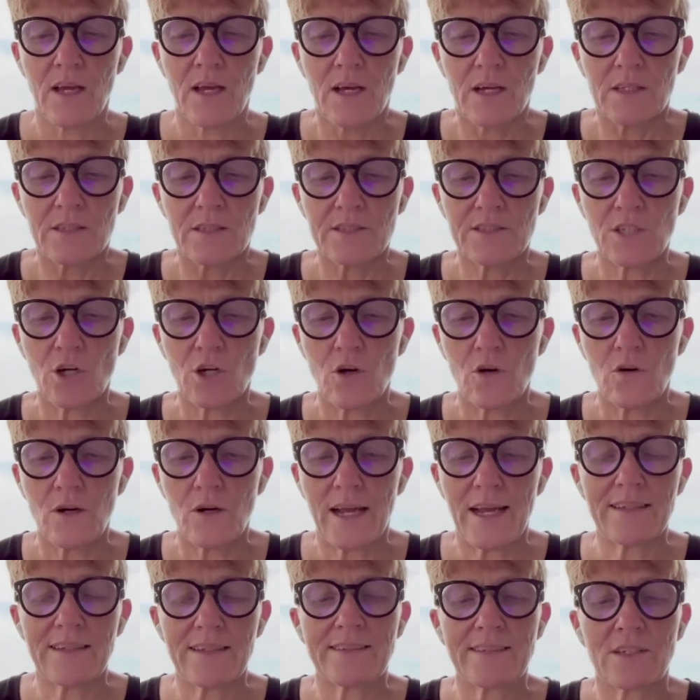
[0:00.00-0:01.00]
So,
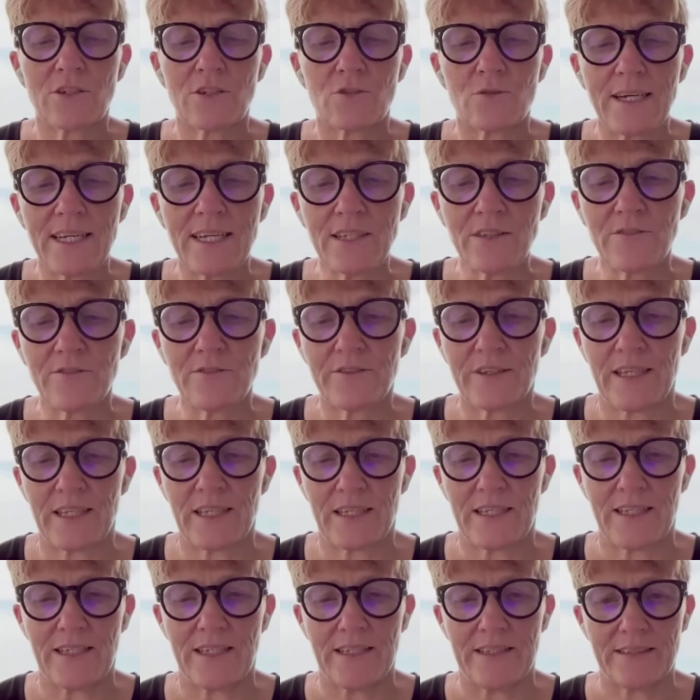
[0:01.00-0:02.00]
and the great
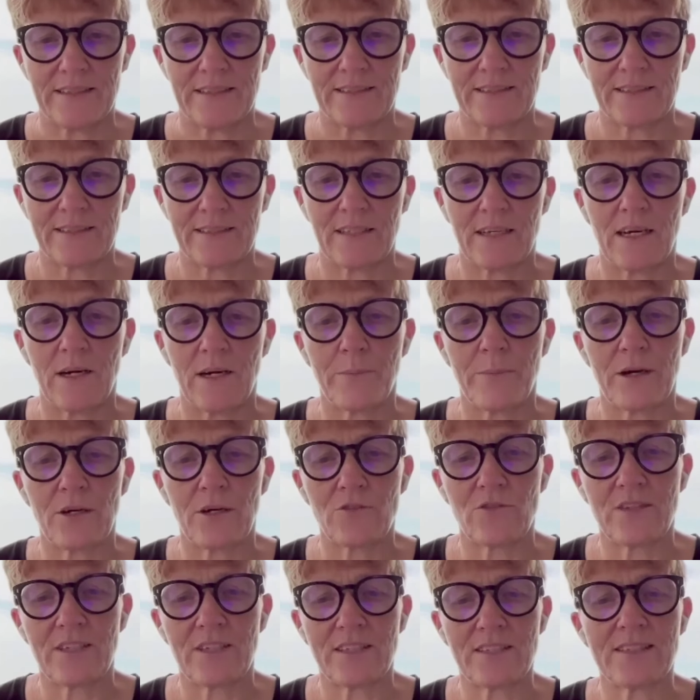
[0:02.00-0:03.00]
thing is
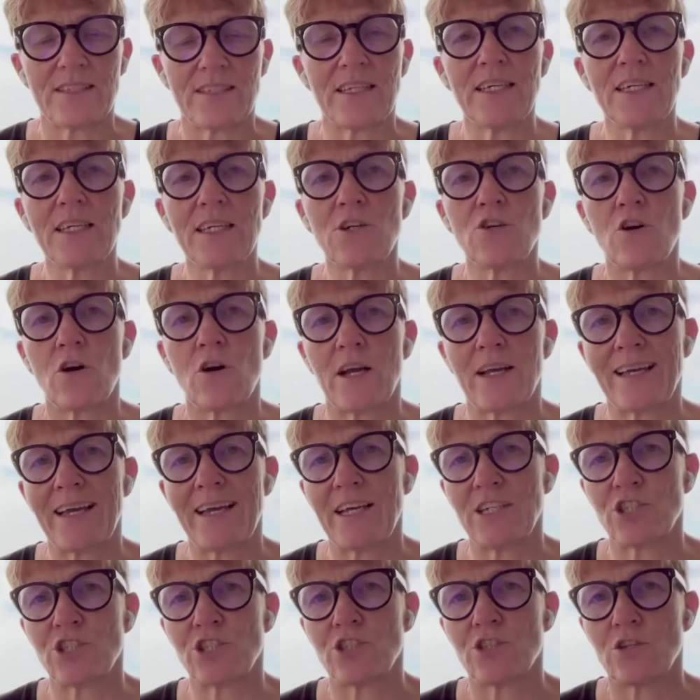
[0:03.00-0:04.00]
about these
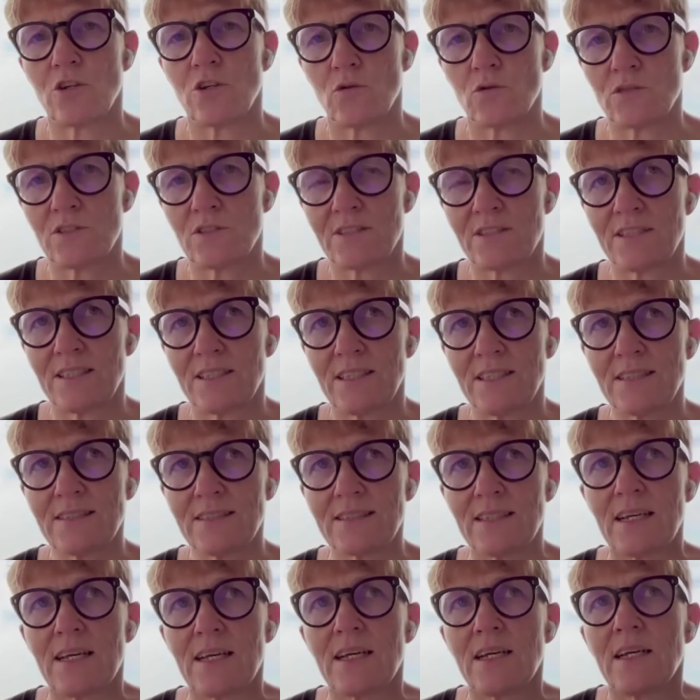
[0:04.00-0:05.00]
eCash notes
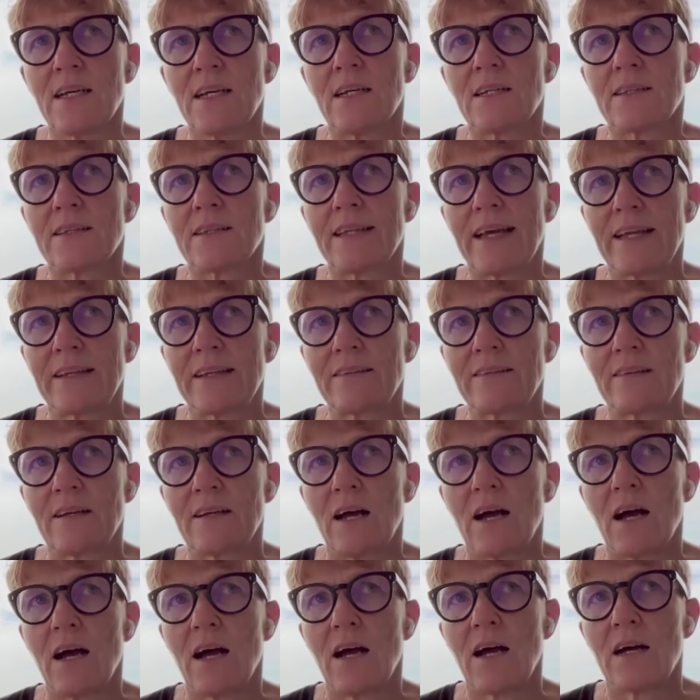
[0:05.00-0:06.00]
is that
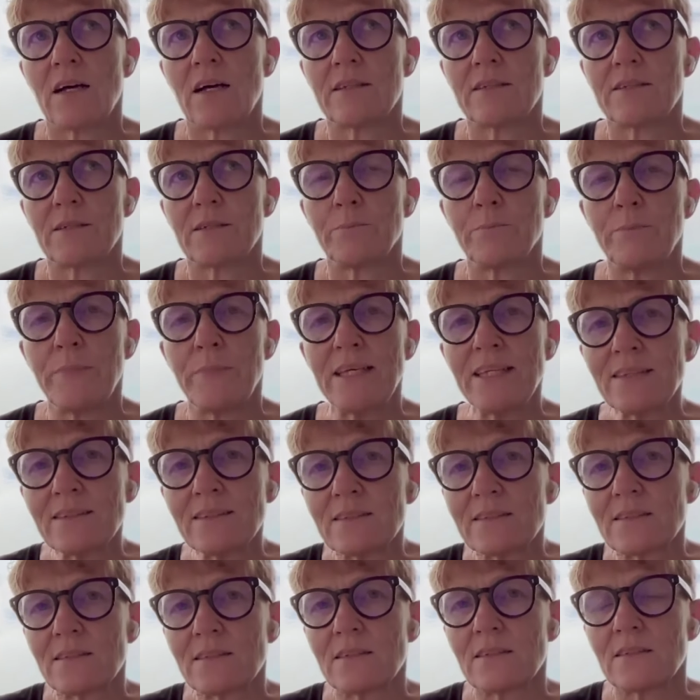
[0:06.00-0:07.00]
the
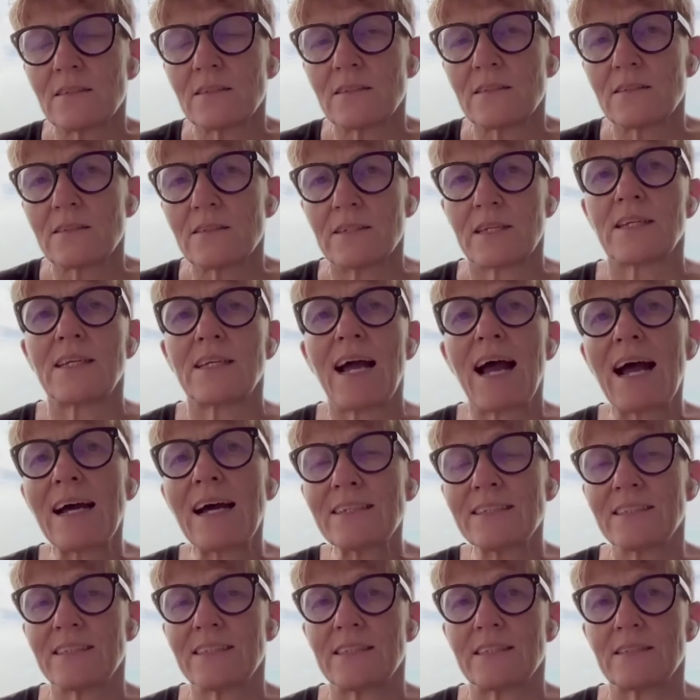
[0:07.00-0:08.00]
mint, the
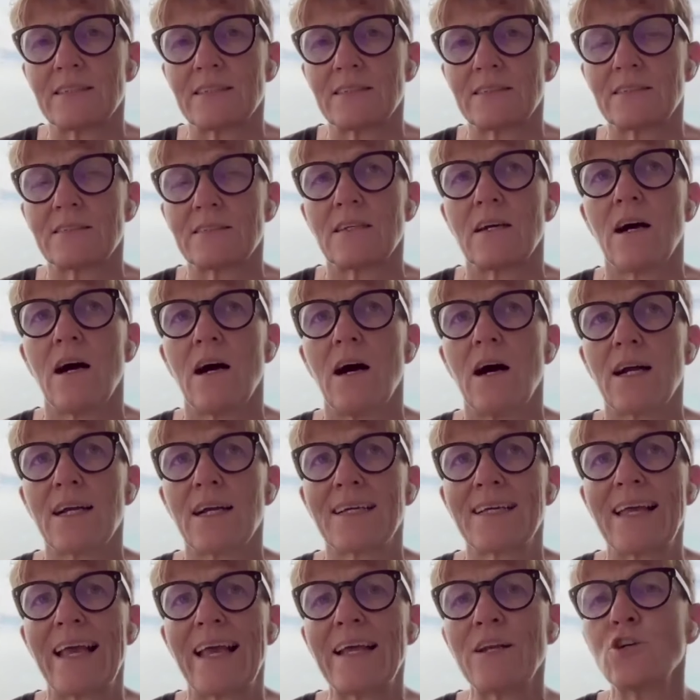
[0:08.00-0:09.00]
guardians,
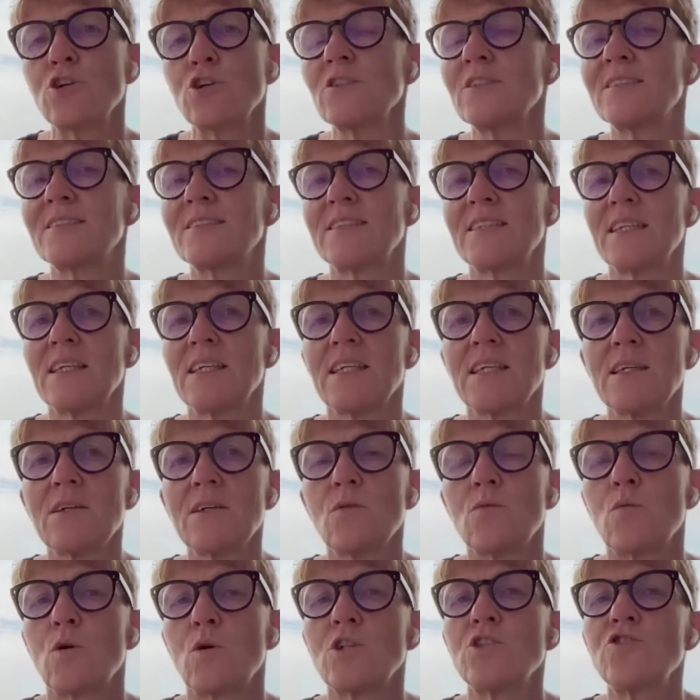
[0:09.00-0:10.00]
cannot see
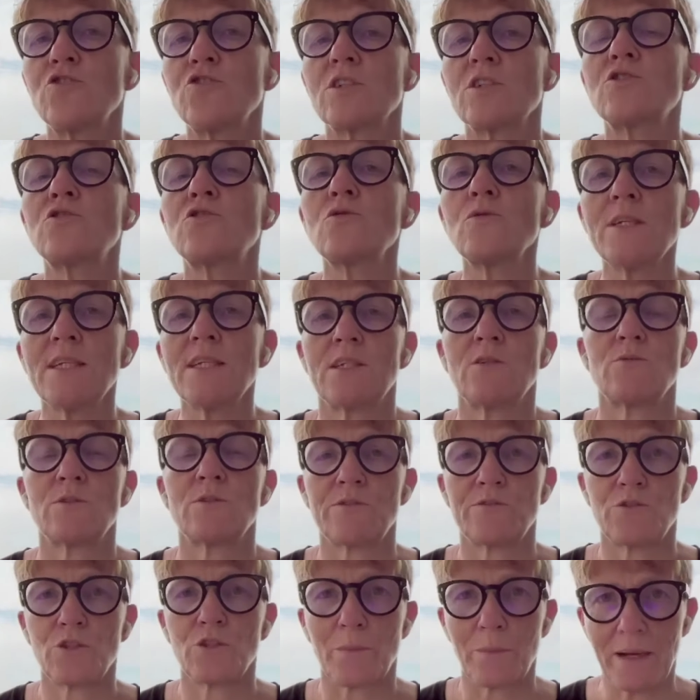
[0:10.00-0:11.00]
what you're doing
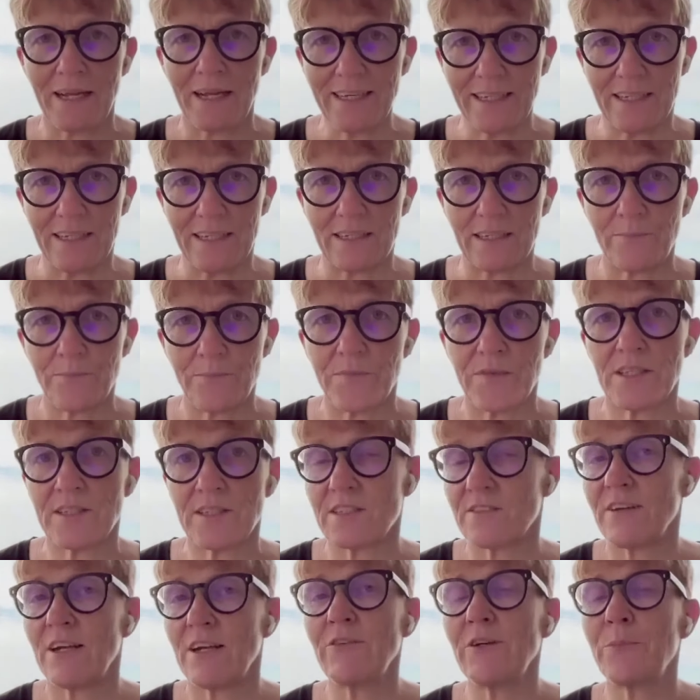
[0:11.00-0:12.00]
with your money.
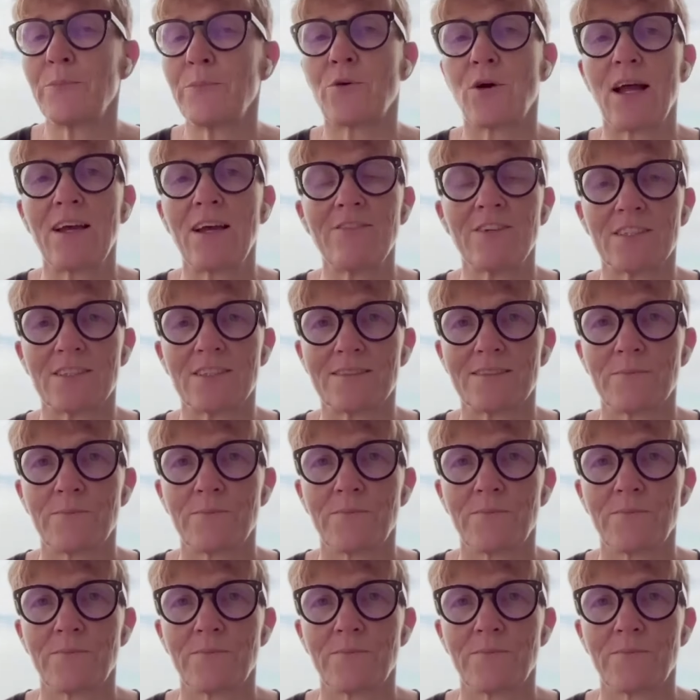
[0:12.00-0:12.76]
It's very private.